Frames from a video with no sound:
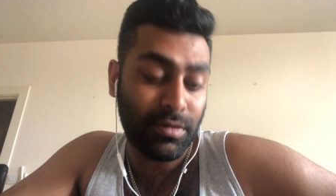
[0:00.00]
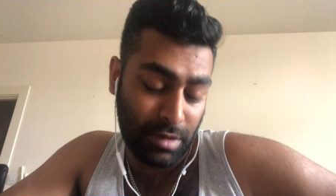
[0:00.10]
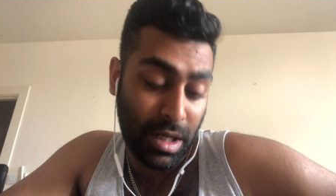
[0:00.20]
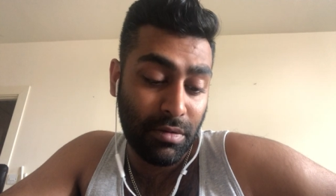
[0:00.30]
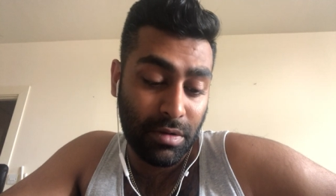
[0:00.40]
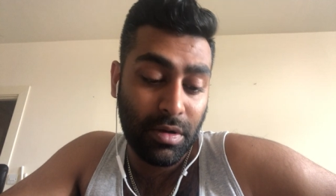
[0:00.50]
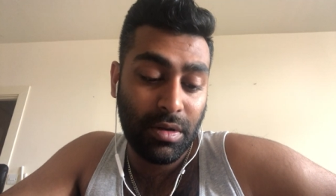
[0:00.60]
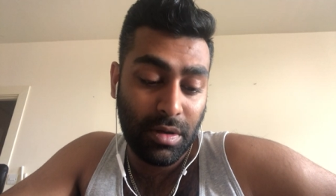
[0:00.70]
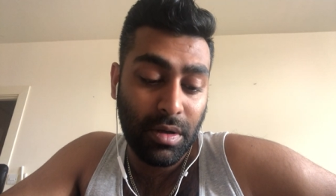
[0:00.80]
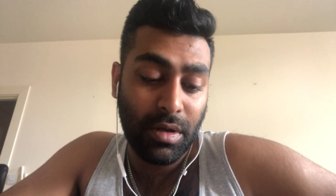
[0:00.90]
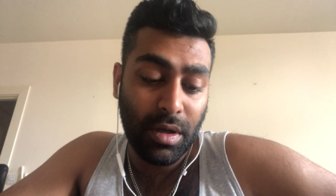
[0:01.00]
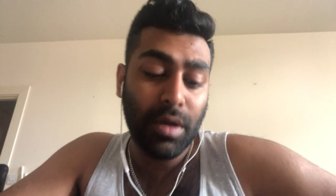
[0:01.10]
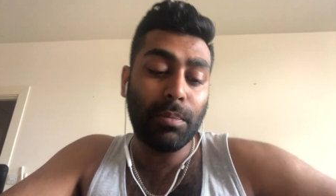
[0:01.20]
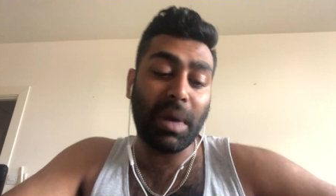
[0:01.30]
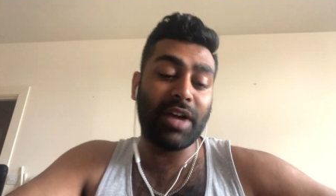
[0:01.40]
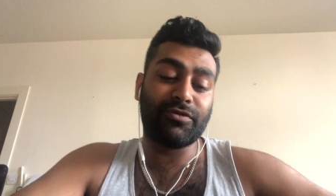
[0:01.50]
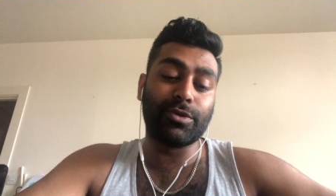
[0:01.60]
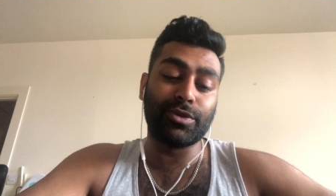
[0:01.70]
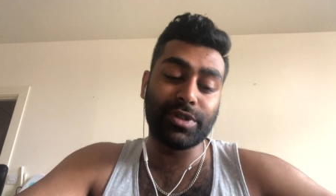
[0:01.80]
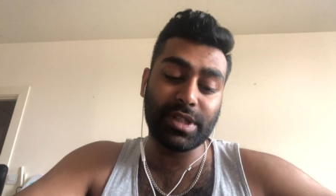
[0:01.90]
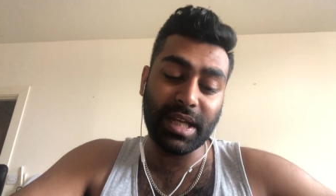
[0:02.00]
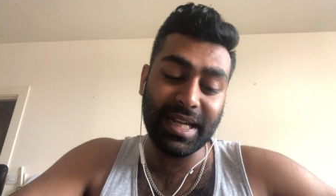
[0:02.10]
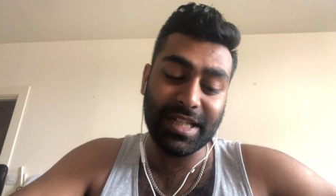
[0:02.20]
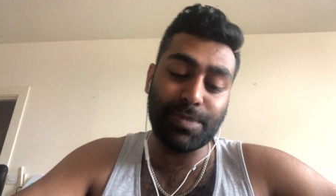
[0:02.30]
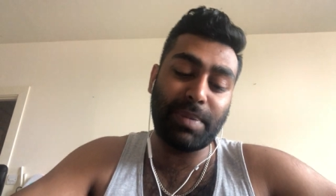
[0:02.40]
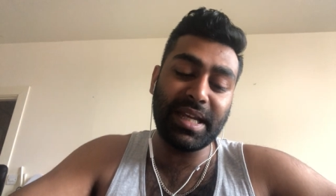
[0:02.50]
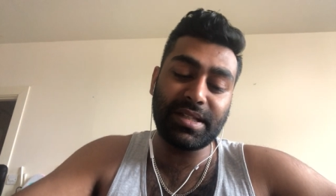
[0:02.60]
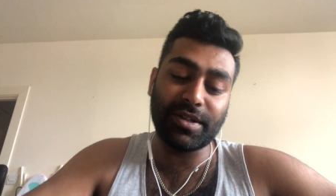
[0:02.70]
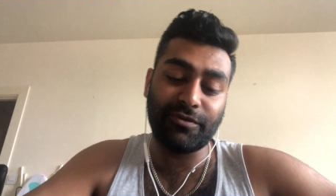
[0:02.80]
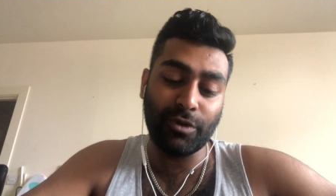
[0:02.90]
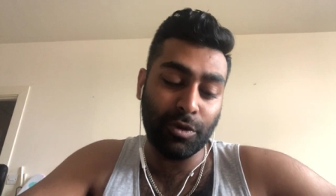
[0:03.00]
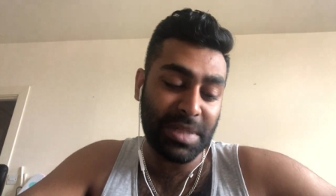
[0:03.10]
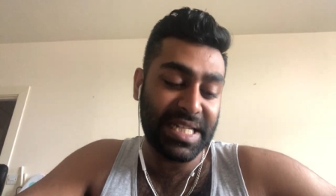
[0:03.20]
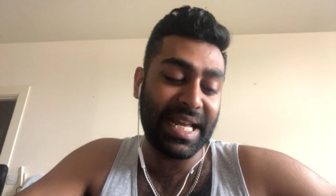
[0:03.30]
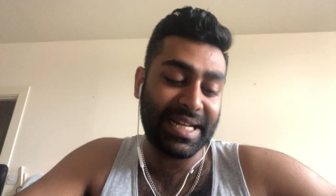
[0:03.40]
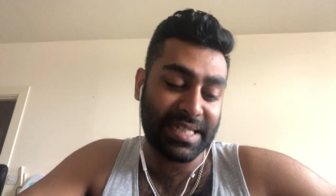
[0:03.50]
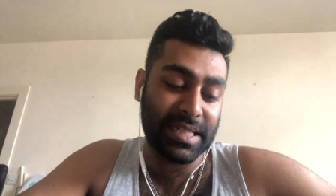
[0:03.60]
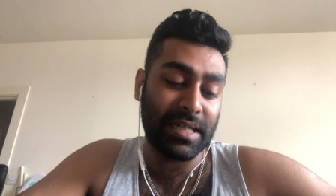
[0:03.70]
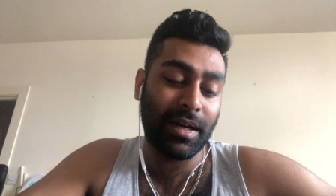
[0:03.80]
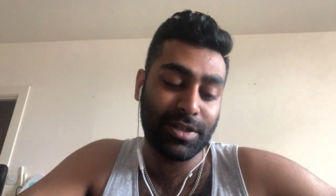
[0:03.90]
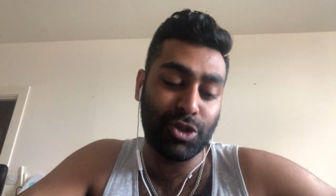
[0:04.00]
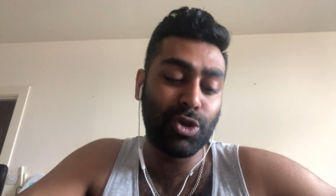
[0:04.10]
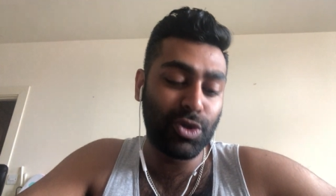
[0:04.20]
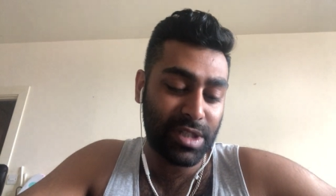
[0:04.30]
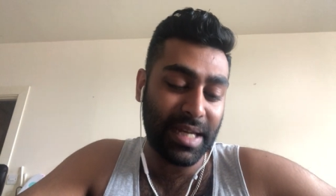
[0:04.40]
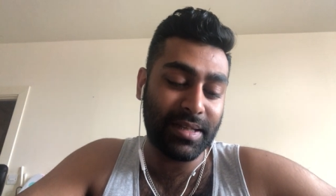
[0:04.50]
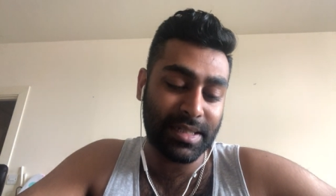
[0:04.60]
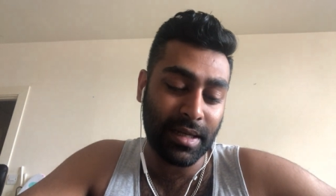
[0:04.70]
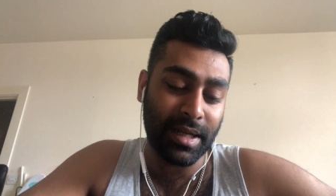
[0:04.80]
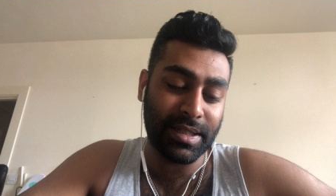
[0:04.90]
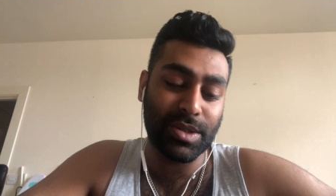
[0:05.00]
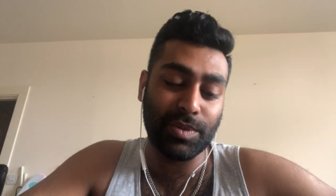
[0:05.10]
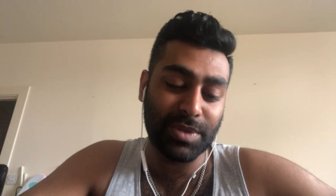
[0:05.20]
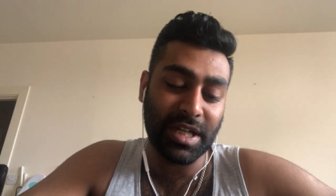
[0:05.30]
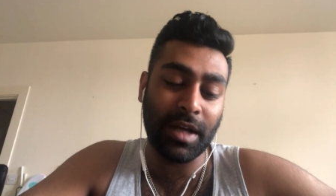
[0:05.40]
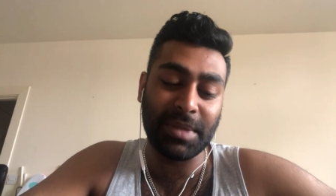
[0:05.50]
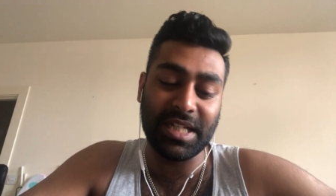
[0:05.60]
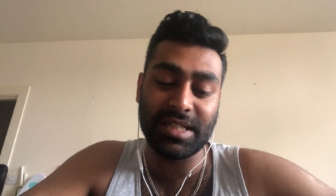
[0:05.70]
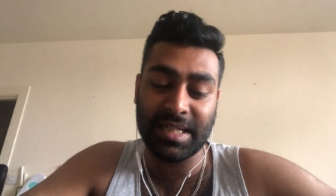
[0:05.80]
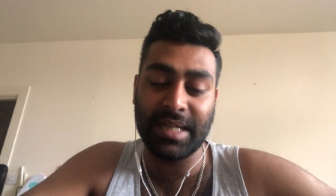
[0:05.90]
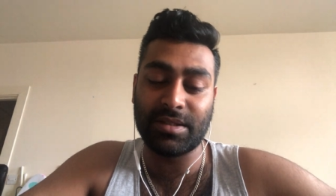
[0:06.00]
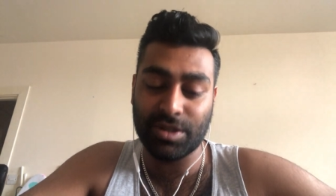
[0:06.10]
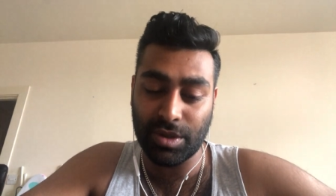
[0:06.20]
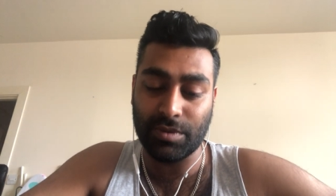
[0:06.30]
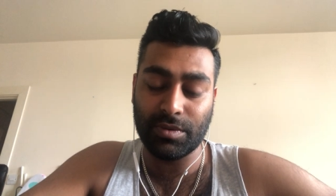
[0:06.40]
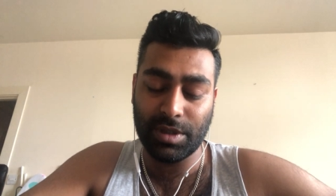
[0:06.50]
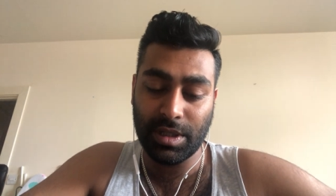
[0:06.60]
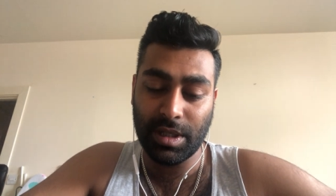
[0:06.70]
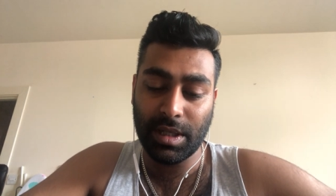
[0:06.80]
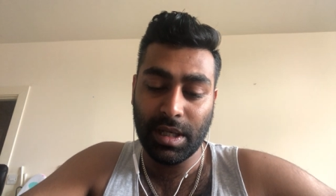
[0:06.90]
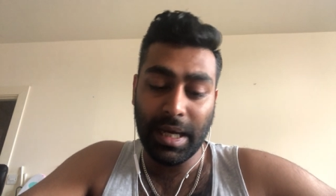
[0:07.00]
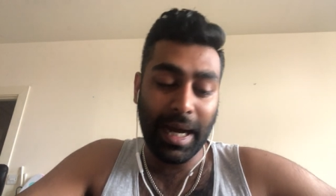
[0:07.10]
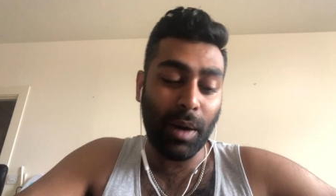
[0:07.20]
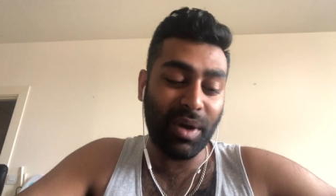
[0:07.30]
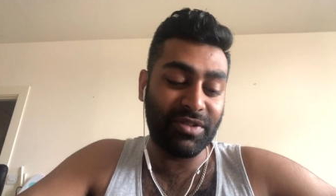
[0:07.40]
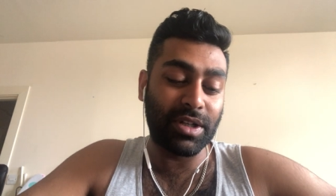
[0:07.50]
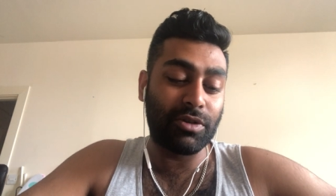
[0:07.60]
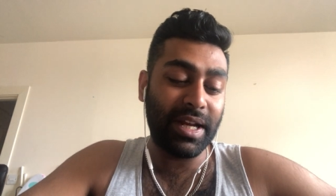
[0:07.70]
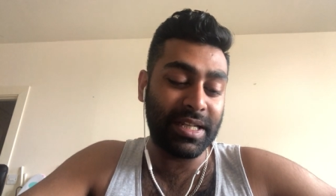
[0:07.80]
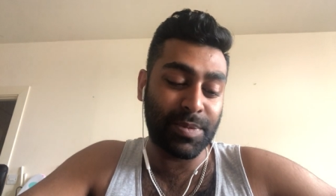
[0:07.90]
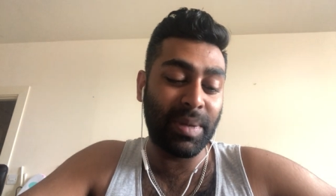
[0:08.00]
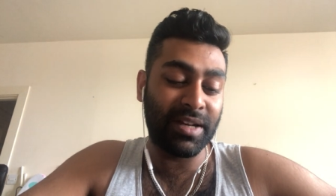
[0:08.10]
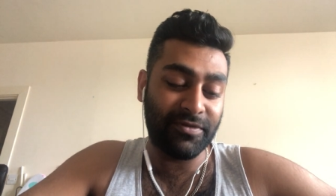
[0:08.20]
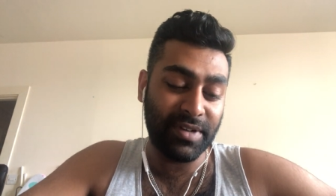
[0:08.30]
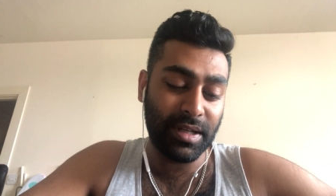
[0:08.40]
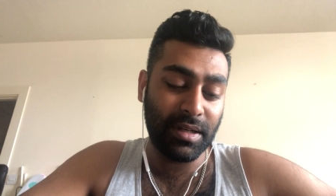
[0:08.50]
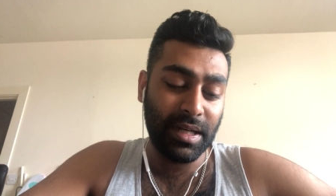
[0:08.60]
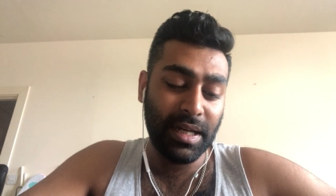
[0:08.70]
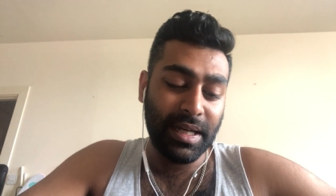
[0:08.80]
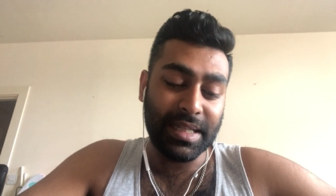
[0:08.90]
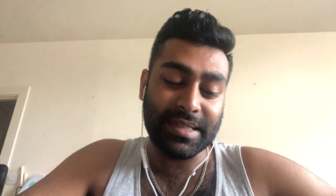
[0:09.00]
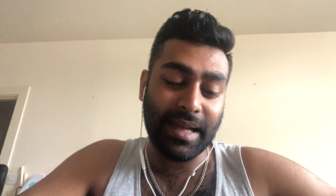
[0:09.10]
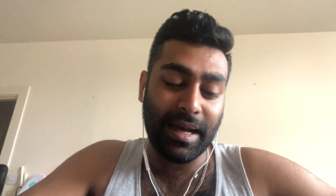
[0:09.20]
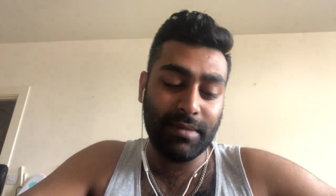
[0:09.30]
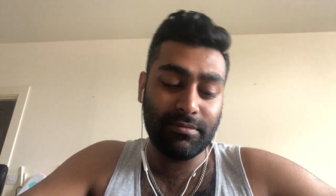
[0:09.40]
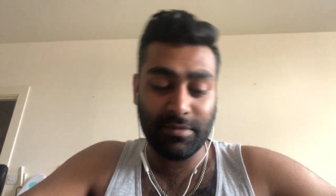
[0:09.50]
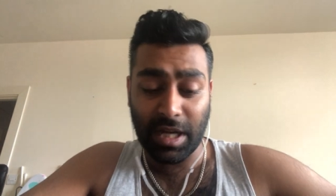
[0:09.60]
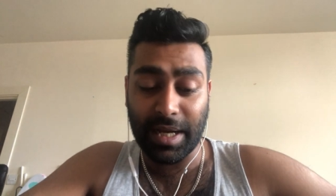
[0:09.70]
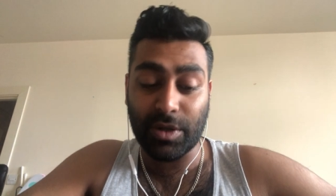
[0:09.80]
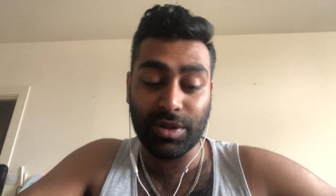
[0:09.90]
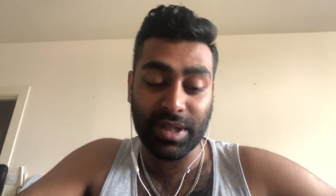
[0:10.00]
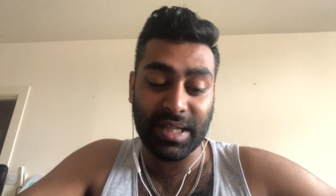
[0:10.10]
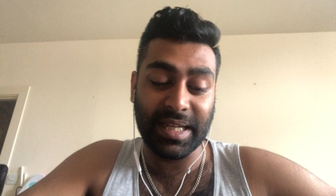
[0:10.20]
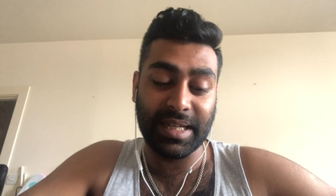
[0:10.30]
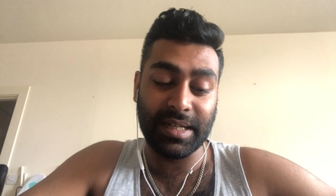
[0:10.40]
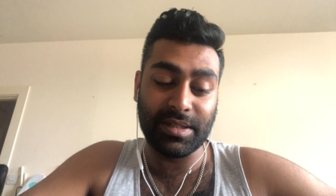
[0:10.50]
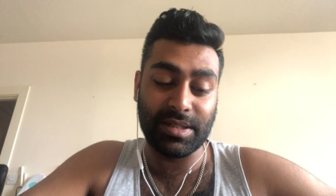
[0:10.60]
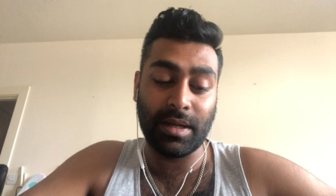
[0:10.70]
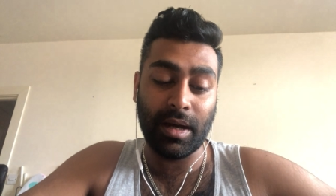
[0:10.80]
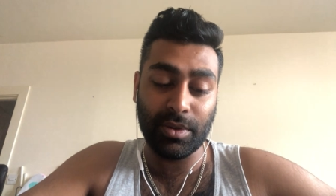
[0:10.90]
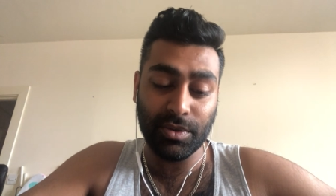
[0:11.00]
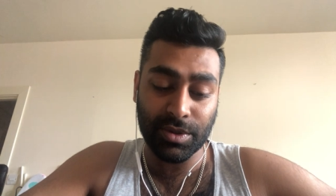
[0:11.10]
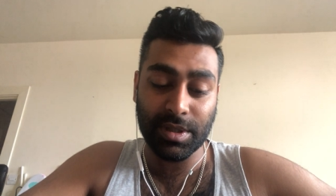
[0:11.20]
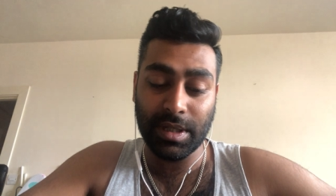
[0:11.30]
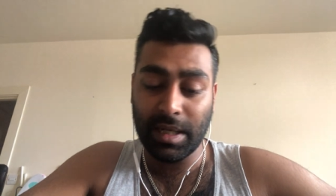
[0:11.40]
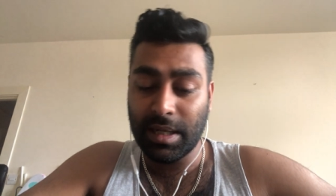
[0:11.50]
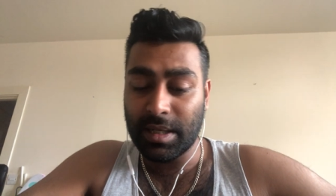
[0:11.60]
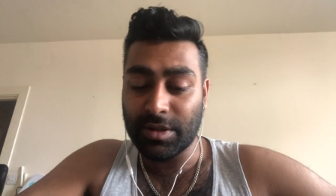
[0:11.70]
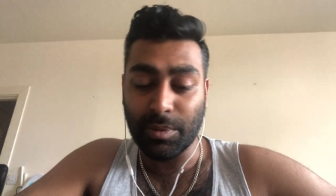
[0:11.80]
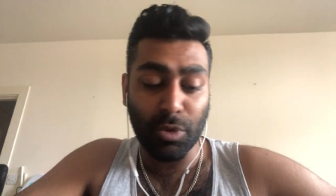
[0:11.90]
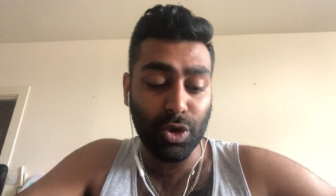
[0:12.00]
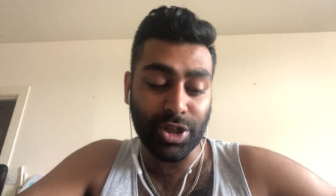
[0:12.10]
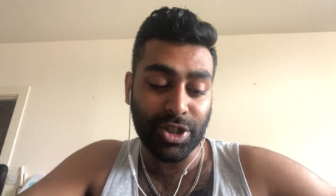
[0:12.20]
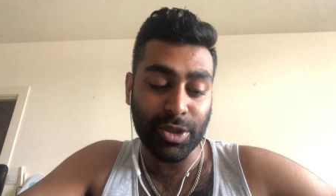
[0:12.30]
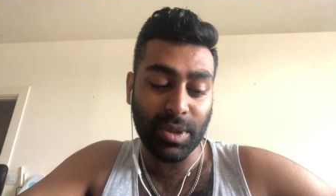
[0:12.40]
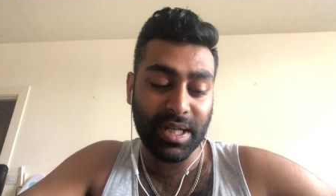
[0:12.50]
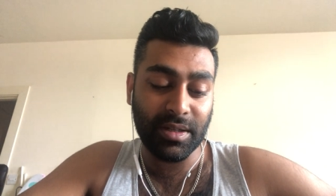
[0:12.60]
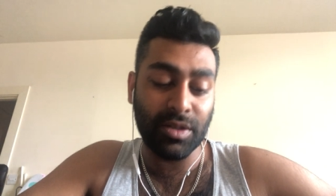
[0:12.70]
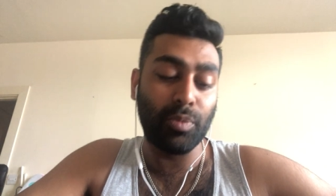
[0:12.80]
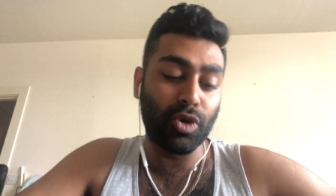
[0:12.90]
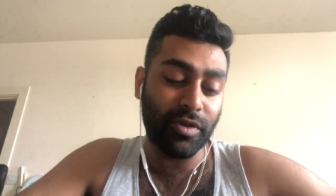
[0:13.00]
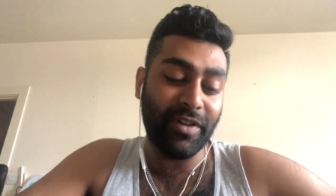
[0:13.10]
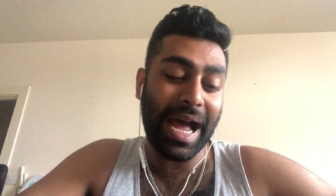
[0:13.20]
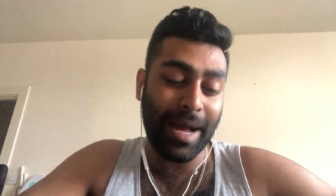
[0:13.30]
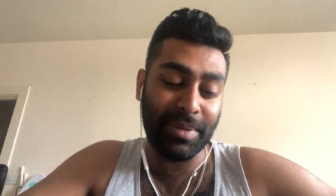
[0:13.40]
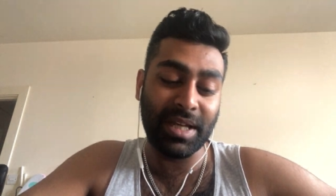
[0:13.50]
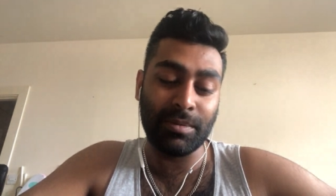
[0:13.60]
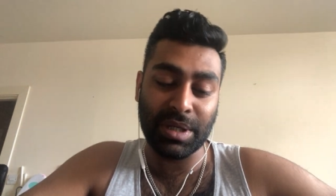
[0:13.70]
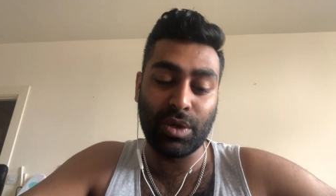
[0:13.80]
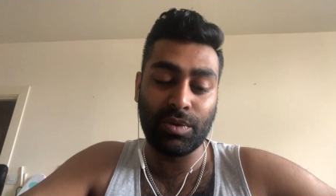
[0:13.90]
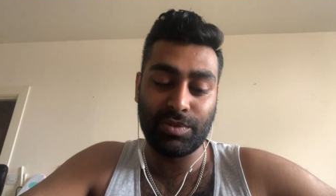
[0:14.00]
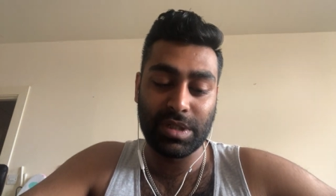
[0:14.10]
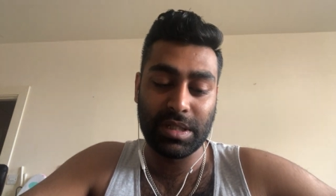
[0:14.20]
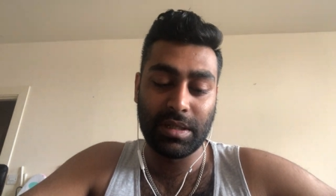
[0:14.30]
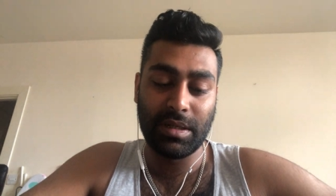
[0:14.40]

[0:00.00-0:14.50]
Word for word: Yeah. Mindfulness, in its basic form, is an exercise you set aside some time each day to do. However, the greatest benefit is that, like other thinking styles, the more you do it, the more of a habit it becomes,